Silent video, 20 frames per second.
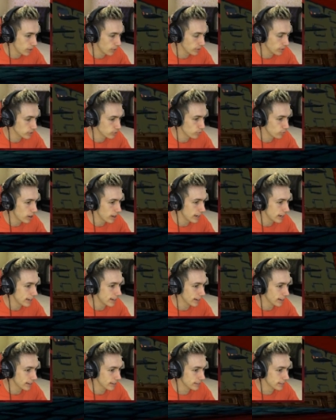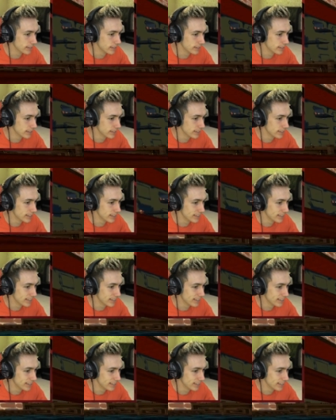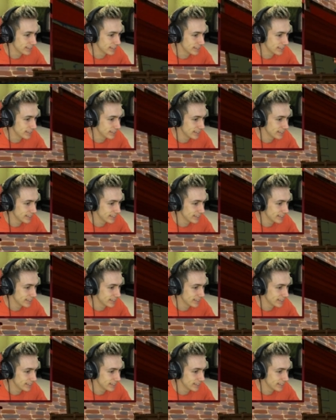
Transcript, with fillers: do No, it's right here. Oh, really?